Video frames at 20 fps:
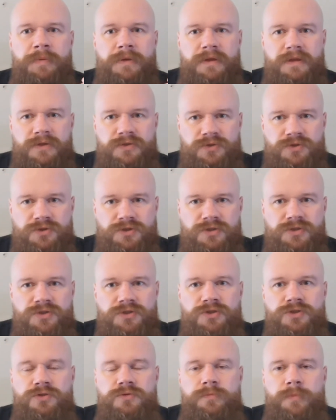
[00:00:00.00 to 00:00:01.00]
but there's
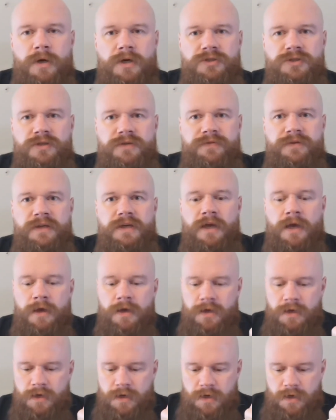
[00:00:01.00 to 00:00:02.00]
just too much of it.
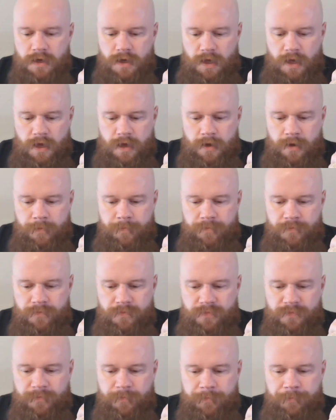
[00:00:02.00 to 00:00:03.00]

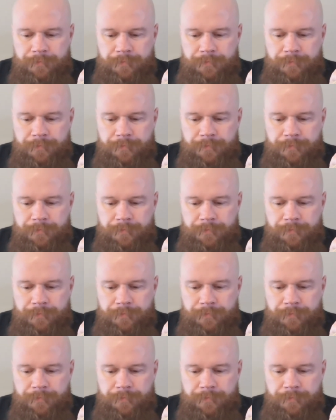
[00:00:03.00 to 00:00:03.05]
Um,